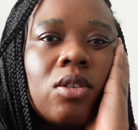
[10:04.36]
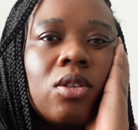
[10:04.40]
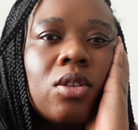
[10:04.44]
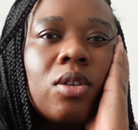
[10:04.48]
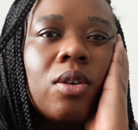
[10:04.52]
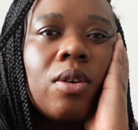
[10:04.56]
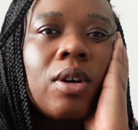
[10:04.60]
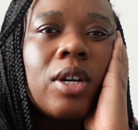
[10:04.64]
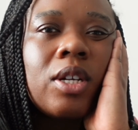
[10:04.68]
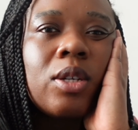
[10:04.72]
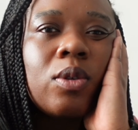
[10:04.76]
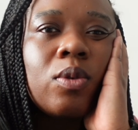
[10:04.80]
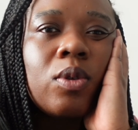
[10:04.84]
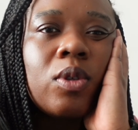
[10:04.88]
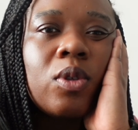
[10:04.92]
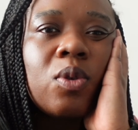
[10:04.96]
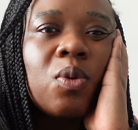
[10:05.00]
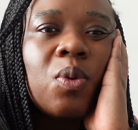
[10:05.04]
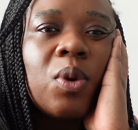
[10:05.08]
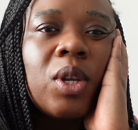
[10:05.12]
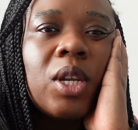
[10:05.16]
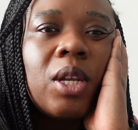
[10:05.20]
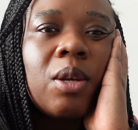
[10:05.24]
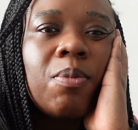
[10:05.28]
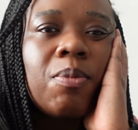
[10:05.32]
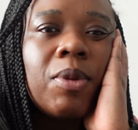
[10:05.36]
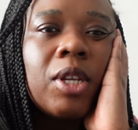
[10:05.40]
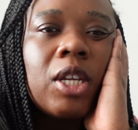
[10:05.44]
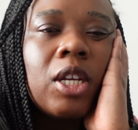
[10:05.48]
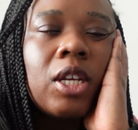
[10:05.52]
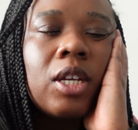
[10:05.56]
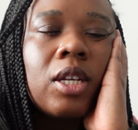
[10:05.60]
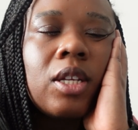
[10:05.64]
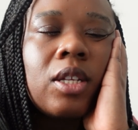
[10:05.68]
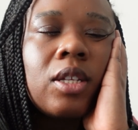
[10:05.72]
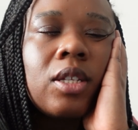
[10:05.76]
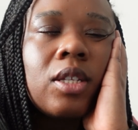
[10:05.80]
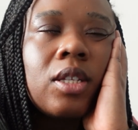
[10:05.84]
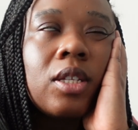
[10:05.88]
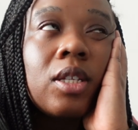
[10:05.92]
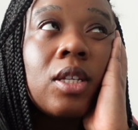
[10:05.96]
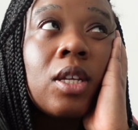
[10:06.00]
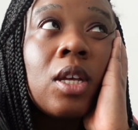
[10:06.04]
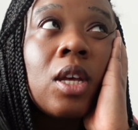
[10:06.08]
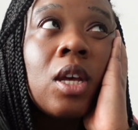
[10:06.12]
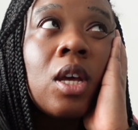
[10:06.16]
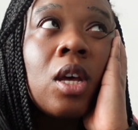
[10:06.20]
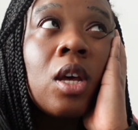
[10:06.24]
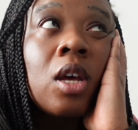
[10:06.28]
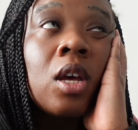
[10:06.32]
2 hours 20 minutes.
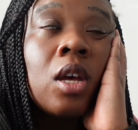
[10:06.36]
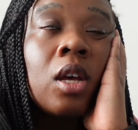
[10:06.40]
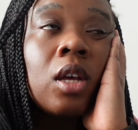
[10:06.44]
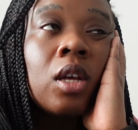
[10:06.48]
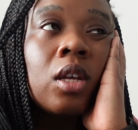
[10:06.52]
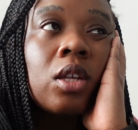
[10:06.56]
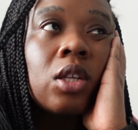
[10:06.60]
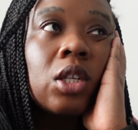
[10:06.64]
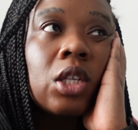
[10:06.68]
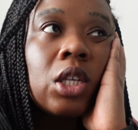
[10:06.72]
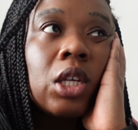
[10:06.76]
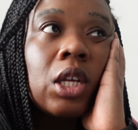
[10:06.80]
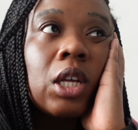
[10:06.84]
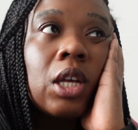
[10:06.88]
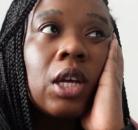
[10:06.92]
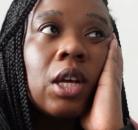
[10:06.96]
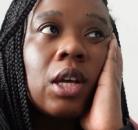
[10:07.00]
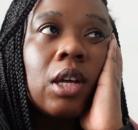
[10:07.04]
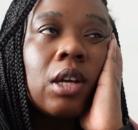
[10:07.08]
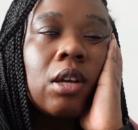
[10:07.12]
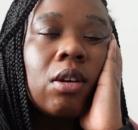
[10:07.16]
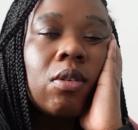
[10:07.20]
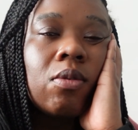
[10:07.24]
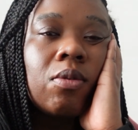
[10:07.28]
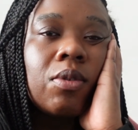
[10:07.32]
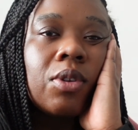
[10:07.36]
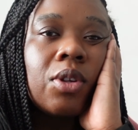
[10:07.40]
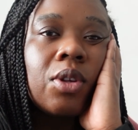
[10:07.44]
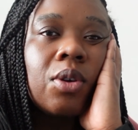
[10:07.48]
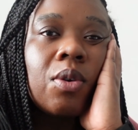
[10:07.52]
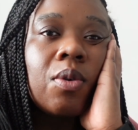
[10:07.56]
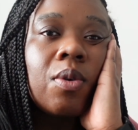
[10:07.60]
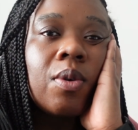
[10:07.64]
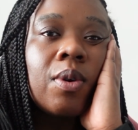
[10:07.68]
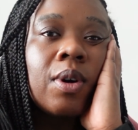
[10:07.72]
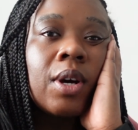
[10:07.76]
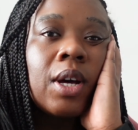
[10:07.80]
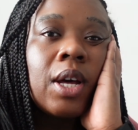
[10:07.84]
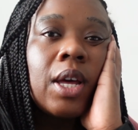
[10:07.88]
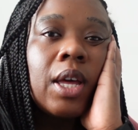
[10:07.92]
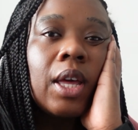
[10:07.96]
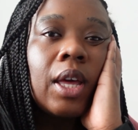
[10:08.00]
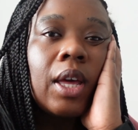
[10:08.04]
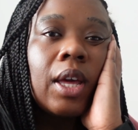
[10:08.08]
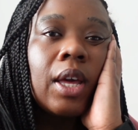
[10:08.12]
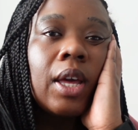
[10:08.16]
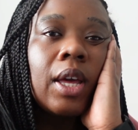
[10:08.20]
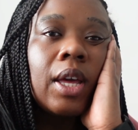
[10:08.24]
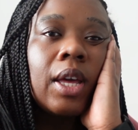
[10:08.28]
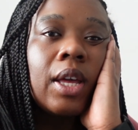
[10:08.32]
So yeah, it was
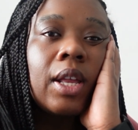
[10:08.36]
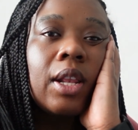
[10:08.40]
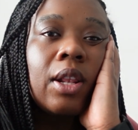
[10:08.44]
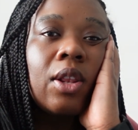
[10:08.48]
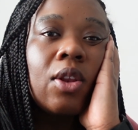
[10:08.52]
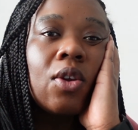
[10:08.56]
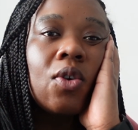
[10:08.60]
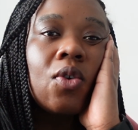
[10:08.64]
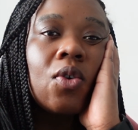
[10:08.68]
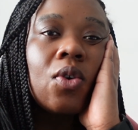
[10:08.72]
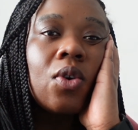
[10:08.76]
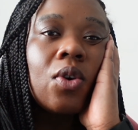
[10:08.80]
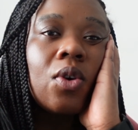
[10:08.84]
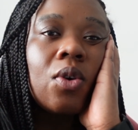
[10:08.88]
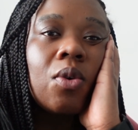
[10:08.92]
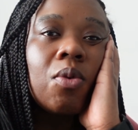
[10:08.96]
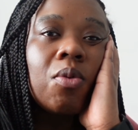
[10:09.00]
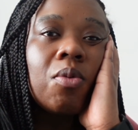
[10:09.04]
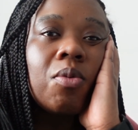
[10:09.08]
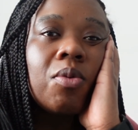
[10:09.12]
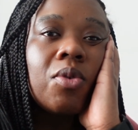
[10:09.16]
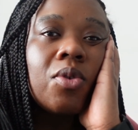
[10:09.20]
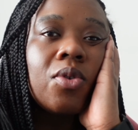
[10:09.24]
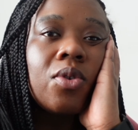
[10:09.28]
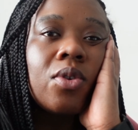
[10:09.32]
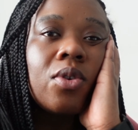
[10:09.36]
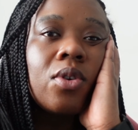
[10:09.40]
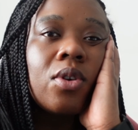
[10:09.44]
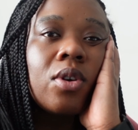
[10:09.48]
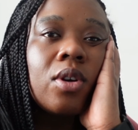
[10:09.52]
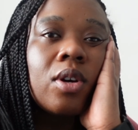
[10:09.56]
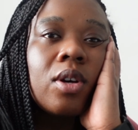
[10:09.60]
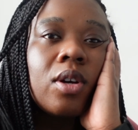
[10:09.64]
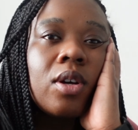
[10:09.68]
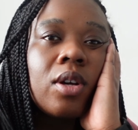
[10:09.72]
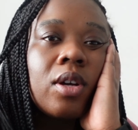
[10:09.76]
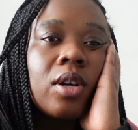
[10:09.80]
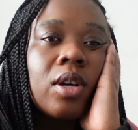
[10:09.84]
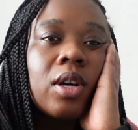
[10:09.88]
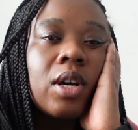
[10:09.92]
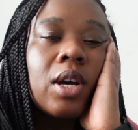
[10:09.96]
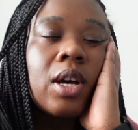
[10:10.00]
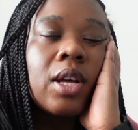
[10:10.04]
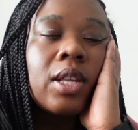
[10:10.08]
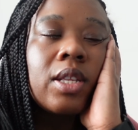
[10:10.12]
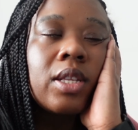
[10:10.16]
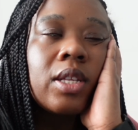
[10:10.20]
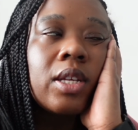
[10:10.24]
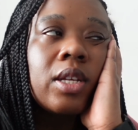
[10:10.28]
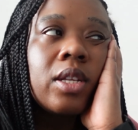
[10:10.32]
quite a long walk.
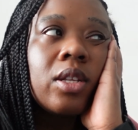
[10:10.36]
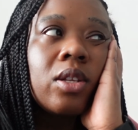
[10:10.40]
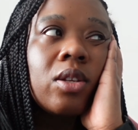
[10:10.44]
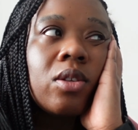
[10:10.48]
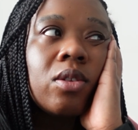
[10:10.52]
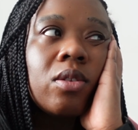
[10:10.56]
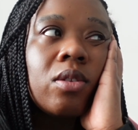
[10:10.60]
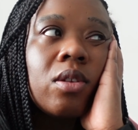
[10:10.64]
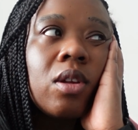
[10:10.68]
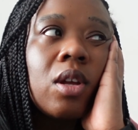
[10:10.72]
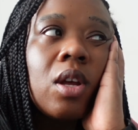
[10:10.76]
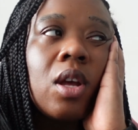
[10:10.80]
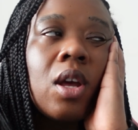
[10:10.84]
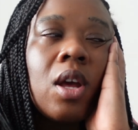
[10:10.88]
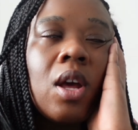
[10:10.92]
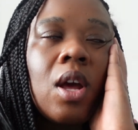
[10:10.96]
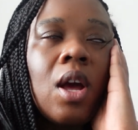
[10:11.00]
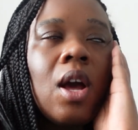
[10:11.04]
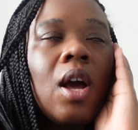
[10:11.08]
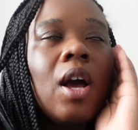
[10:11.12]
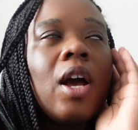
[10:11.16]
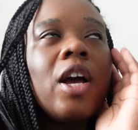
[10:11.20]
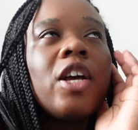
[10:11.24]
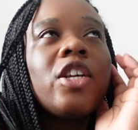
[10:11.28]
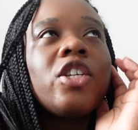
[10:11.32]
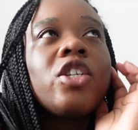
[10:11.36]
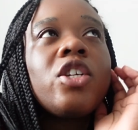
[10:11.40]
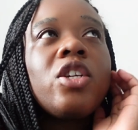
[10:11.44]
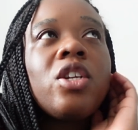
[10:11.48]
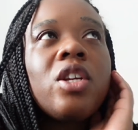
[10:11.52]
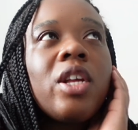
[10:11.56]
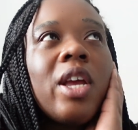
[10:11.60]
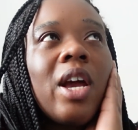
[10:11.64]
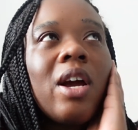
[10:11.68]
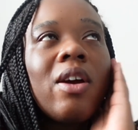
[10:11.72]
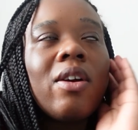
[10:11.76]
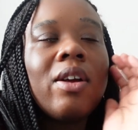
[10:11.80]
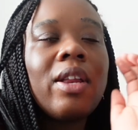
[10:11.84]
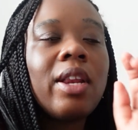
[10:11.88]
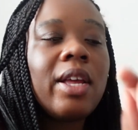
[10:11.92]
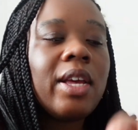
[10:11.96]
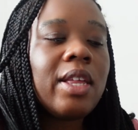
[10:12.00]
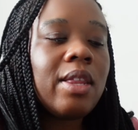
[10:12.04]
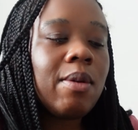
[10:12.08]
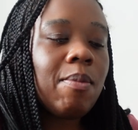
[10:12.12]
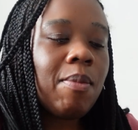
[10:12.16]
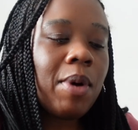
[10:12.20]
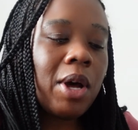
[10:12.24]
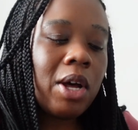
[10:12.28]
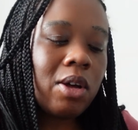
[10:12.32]
I should
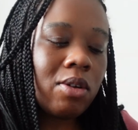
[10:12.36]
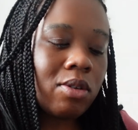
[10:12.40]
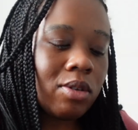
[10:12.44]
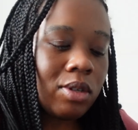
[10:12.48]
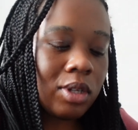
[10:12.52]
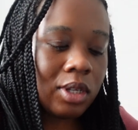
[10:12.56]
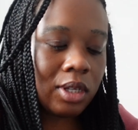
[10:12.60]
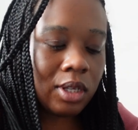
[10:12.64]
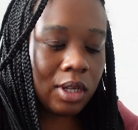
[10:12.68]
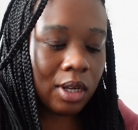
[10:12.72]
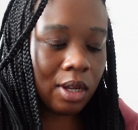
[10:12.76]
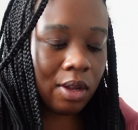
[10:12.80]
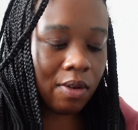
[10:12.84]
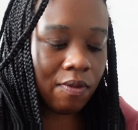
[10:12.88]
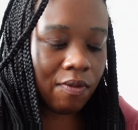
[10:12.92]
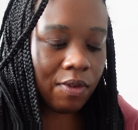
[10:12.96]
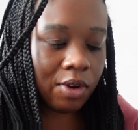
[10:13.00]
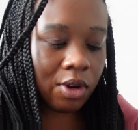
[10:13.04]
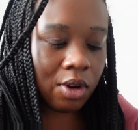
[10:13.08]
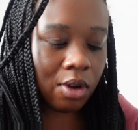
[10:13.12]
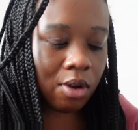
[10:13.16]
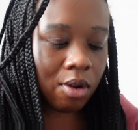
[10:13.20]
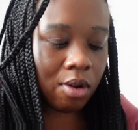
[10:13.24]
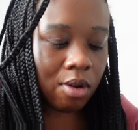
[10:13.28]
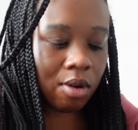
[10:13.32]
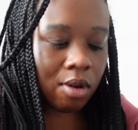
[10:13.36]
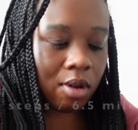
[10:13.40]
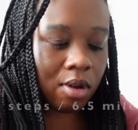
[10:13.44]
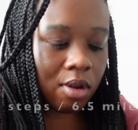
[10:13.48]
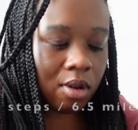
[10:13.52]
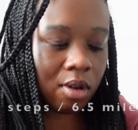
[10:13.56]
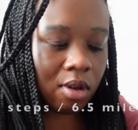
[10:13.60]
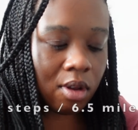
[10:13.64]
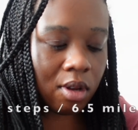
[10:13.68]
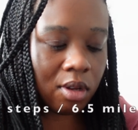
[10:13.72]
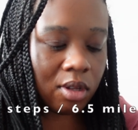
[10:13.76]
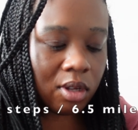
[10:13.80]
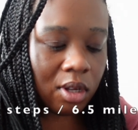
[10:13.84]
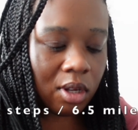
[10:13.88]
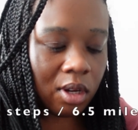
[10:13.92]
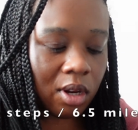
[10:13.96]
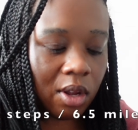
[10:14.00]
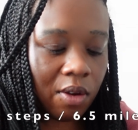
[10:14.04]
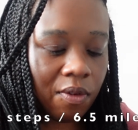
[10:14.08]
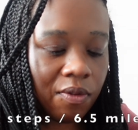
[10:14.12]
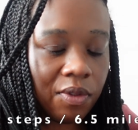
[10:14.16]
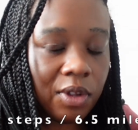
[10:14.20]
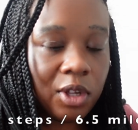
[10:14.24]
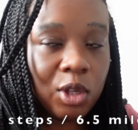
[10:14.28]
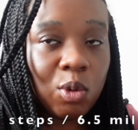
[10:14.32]
calculate the miles. I don't even know. I don't know
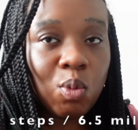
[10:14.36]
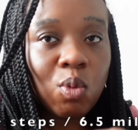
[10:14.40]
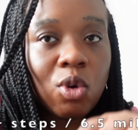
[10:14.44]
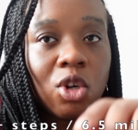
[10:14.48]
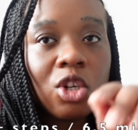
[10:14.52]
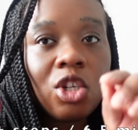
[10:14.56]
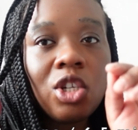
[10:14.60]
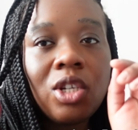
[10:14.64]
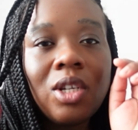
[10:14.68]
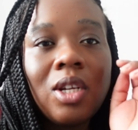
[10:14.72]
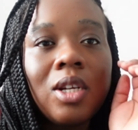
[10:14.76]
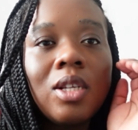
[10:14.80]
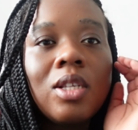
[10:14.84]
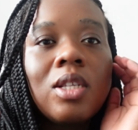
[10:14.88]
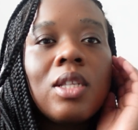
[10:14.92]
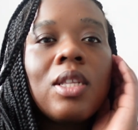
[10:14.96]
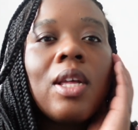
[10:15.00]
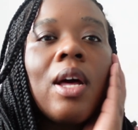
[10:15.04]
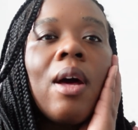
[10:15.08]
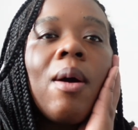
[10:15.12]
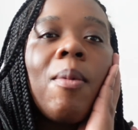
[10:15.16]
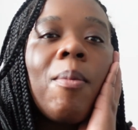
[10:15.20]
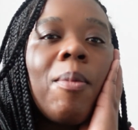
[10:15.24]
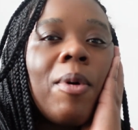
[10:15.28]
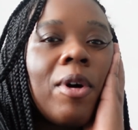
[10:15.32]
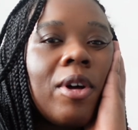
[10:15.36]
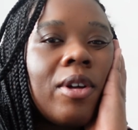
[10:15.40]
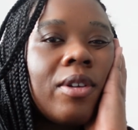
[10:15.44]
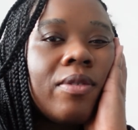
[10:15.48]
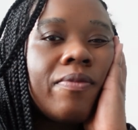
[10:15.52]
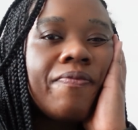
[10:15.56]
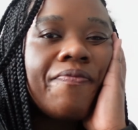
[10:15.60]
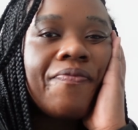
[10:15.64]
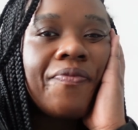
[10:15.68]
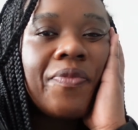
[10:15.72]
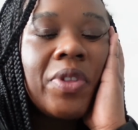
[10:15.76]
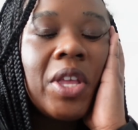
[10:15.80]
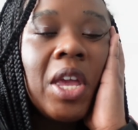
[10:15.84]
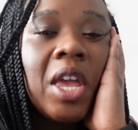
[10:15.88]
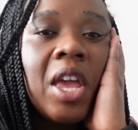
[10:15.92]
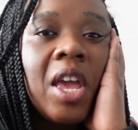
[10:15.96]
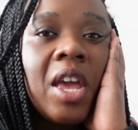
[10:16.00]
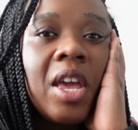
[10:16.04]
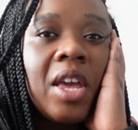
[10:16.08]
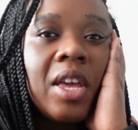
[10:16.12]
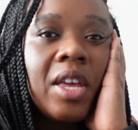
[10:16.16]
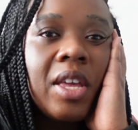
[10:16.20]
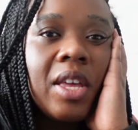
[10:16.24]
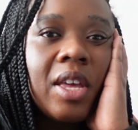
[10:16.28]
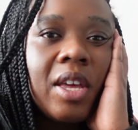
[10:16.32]
if this watch does that, but
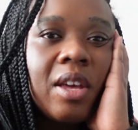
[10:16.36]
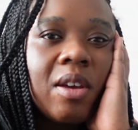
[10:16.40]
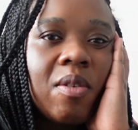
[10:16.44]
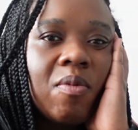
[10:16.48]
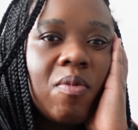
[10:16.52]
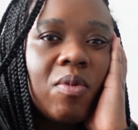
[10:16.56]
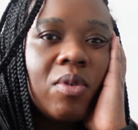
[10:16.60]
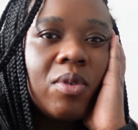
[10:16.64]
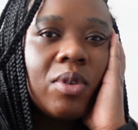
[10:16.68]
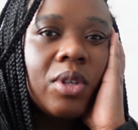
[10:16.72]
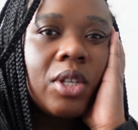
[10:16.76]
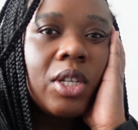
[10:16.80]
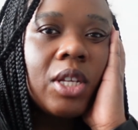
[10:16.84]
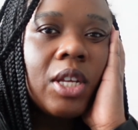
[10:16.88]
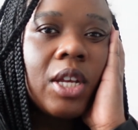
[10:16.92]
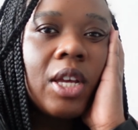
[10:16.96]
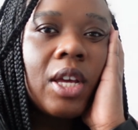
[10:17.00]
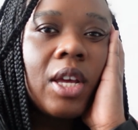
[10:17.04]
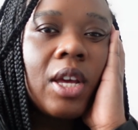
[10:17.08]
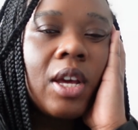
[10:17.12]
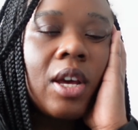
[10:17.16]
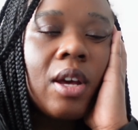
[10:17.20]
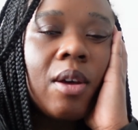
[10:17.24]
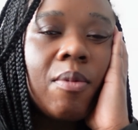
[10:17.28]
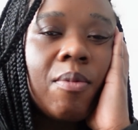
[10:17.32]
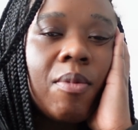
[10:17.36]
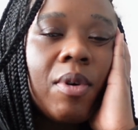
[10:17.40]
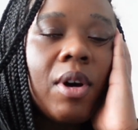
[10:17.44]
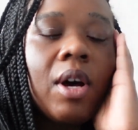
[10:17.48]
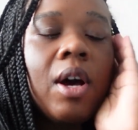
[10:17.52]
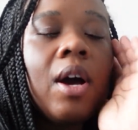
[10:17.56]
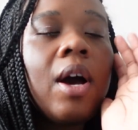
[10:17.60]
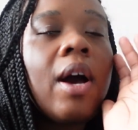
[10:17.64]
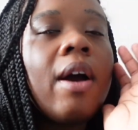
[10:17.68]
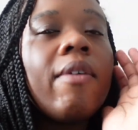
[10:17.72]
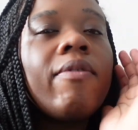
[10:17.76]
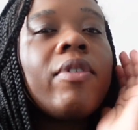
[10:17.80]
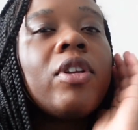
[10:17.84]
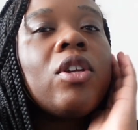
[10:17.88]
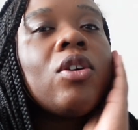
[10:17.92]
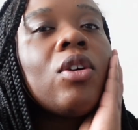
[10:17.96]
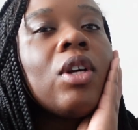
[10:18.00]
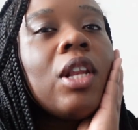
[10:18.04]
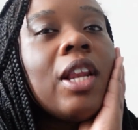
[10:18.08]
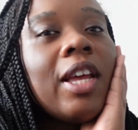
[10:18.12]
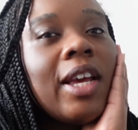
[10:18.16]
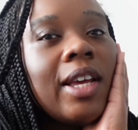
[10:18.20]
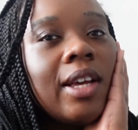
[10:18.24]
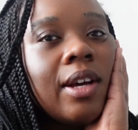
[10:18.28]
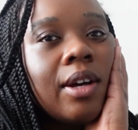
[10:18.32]
yeah, we'll see. I'll have a
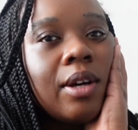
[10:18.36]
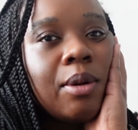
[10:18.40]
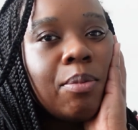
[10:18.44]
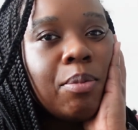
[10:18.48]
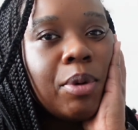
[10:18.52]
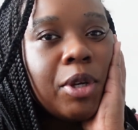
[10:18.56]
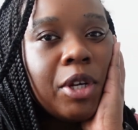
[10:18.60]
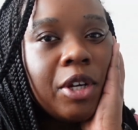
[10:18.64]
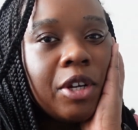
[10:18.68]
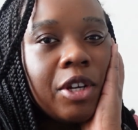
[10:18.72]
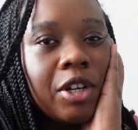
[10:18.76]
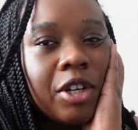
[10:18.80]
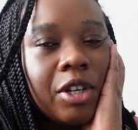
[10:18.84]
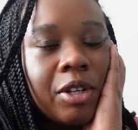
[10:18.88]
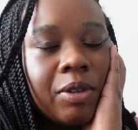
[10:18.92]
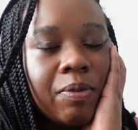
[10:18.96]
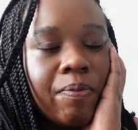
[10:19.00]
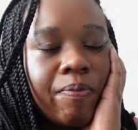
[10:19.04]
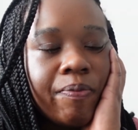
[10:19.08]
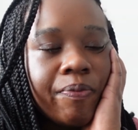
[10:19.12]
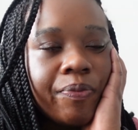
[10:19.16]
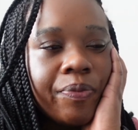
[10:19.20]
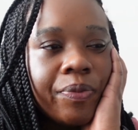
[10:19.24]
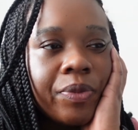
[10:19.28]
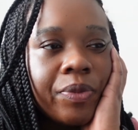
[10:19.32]
look later. But